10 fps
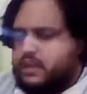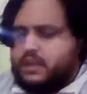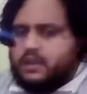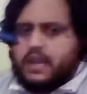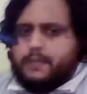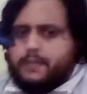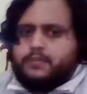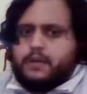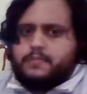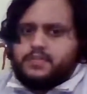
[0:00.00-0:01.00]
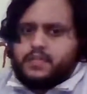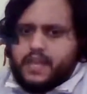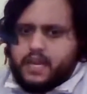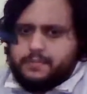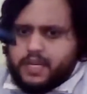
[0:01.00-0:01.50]
I've been promising
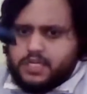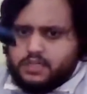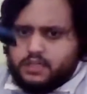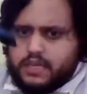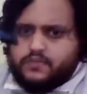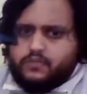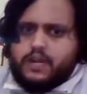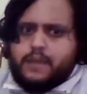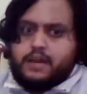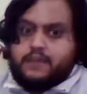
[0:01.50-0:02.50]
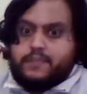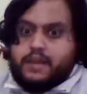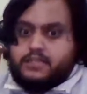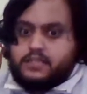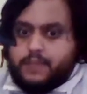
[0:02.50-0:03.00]
animation left and right. I mean, I've made
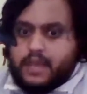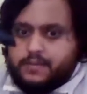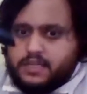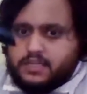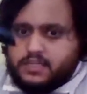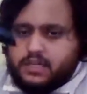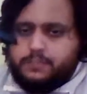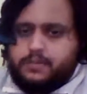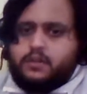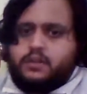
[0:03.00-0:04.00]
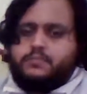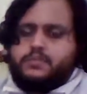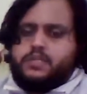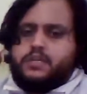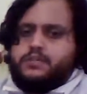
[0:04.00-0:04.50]
some animations and uploaded them to
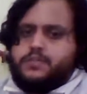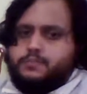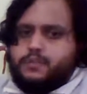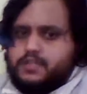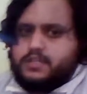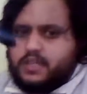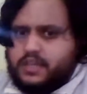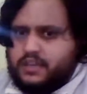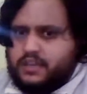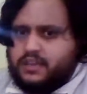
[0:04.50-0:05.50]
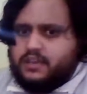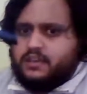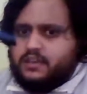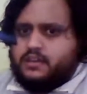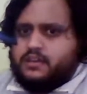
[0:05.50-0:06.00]
YouTube, but it's like,
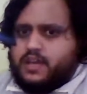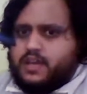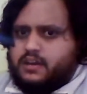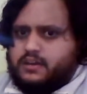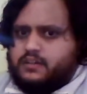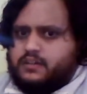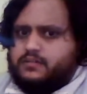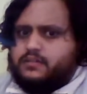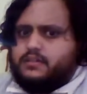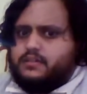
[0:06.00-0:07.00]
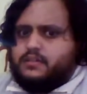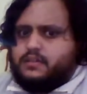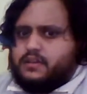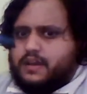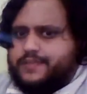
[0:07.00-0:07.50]
I don't know.
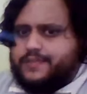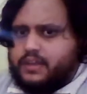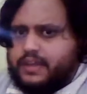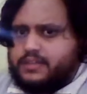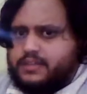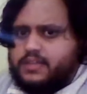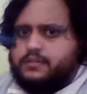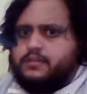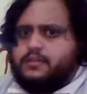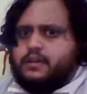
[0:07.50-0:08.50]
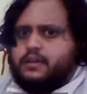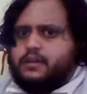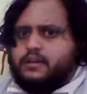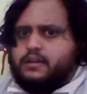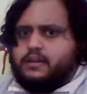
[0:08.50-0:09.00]
I'm very lazy.
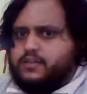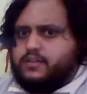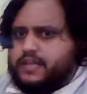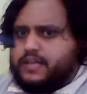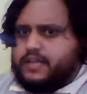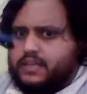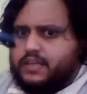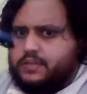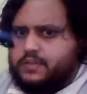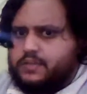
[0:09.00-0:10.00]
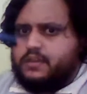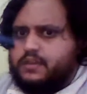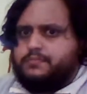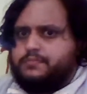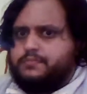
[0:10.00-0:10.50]
I've always been kind of lazy with
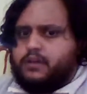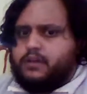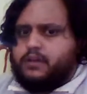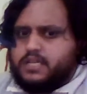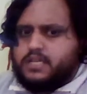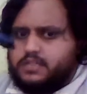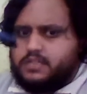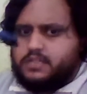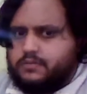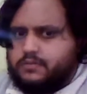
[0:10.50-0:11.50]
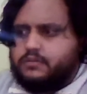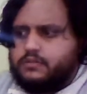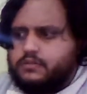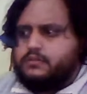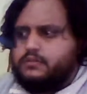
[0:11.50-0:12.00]
the projects in general,
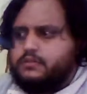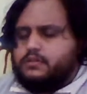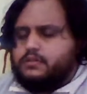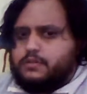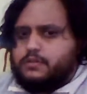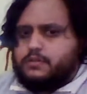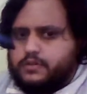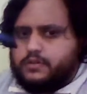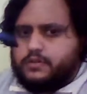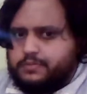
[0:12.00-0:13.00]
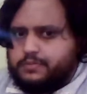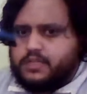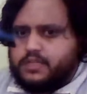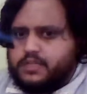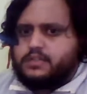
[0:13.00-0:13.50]
personal
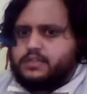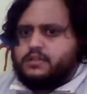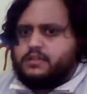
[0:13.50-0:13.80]
projects.